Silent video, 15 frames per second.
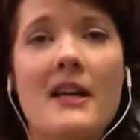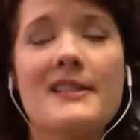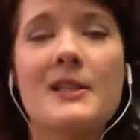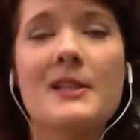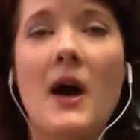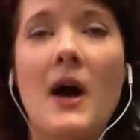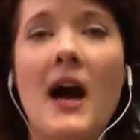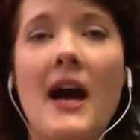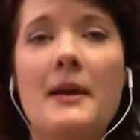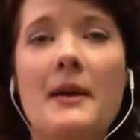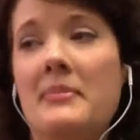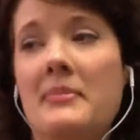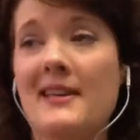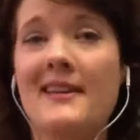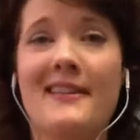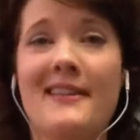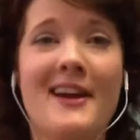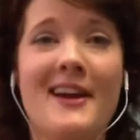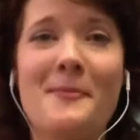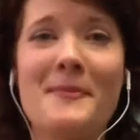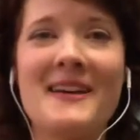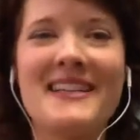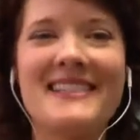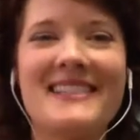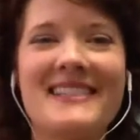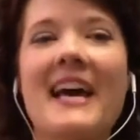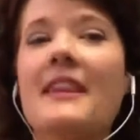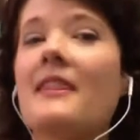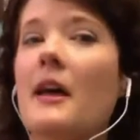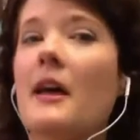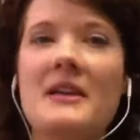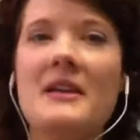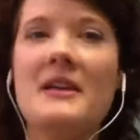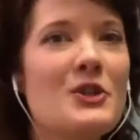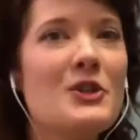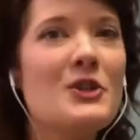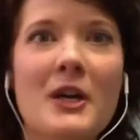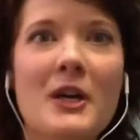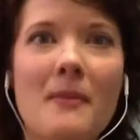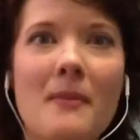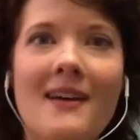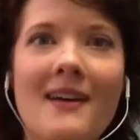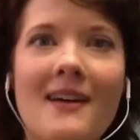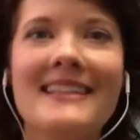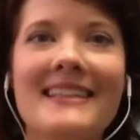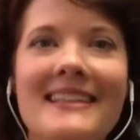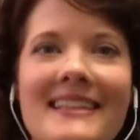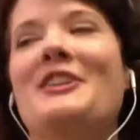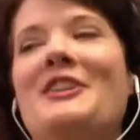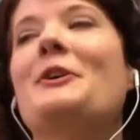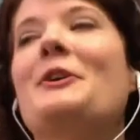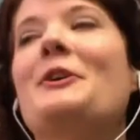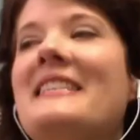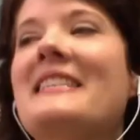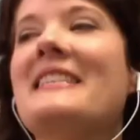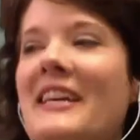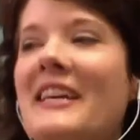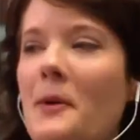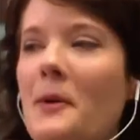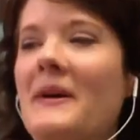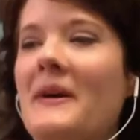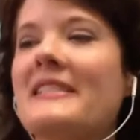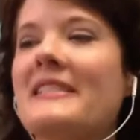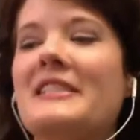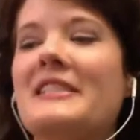And so I, being a therapist, said, let me do good modeling here and go see a therapist. And